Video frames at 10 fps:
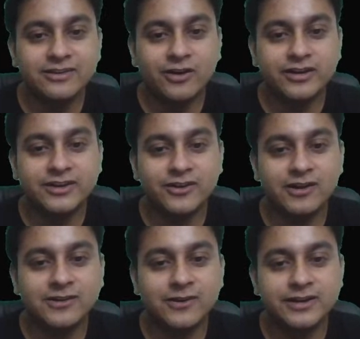Not at
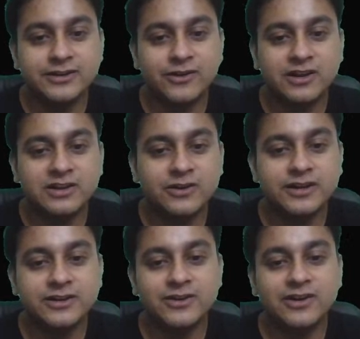all, not at all, not
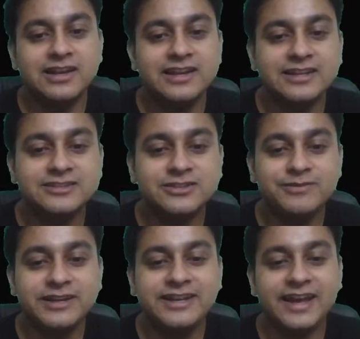at all. It should
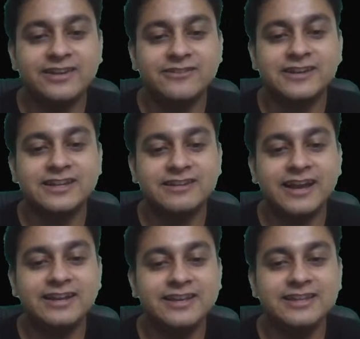be 10 only,
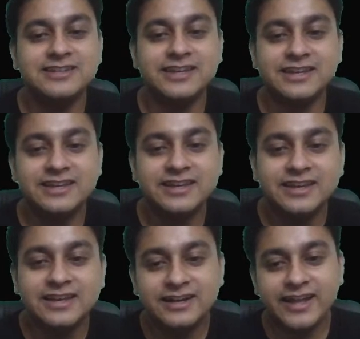right? Easy.
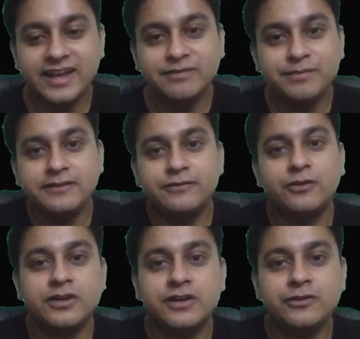
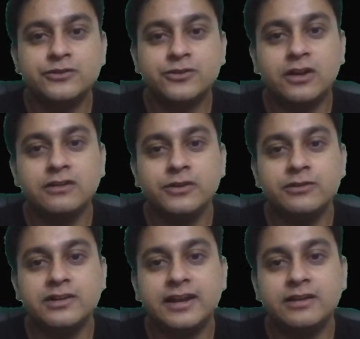10p4 if you solve, you
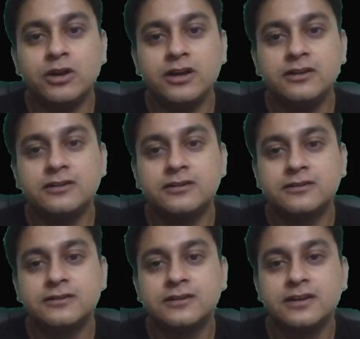will get what?
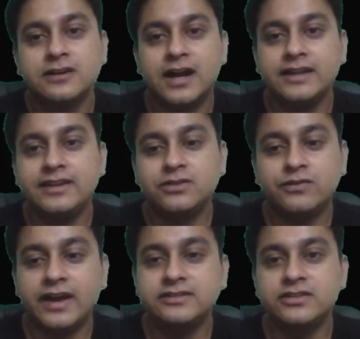I think so
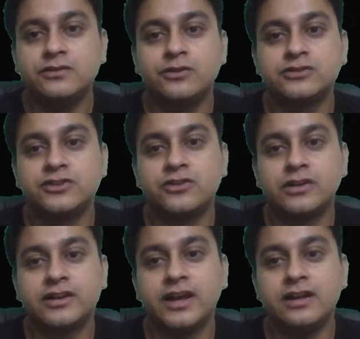5040
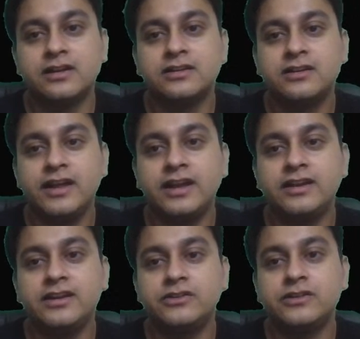only, na? 10
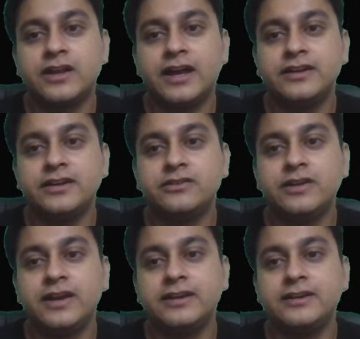into 9 into
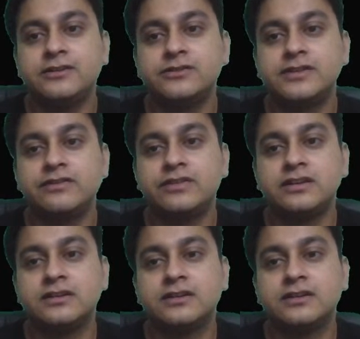8 into 7.